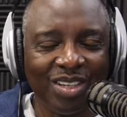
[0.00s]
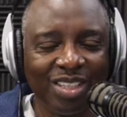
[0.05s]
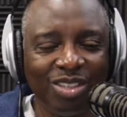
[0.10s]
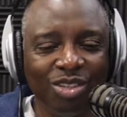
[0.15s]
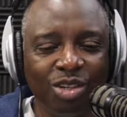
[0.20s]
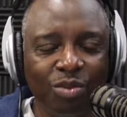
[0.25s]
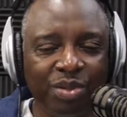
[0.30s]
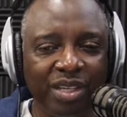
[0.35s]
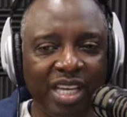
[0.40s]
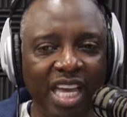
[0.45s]

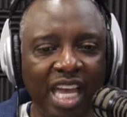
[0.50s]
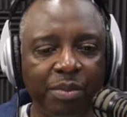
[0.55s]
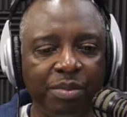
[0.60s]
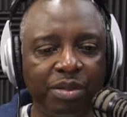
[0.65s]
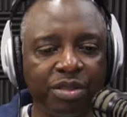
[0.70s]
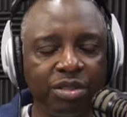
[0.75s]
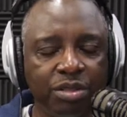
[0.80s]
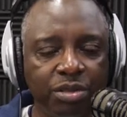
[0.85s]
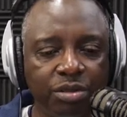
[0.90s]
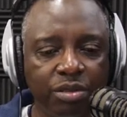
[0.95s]
you'll be able
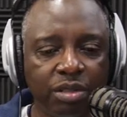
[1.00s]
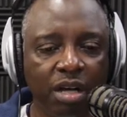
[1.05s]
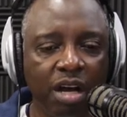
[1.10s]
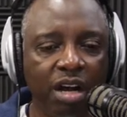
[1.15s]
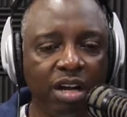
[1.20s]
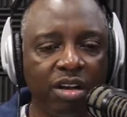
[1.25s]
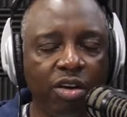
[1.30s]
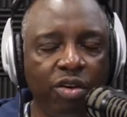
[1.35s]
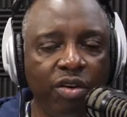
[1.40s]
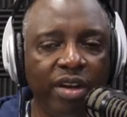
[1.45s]
to
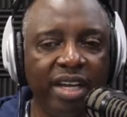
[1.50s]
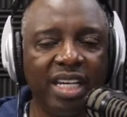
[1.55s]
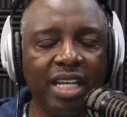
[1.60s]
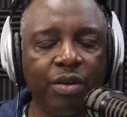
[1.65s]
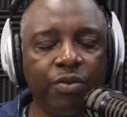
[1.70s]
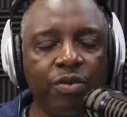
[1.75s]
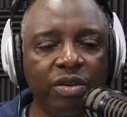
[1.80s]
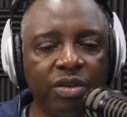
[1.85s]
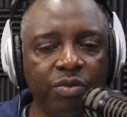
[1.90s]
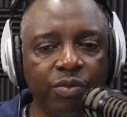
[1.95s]
log on. And then
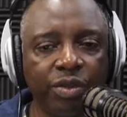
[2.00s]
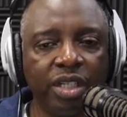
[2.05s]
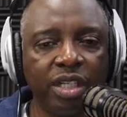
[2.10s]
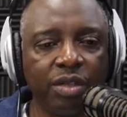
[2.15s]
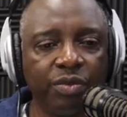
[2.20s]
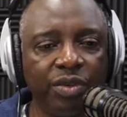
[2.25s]
we're going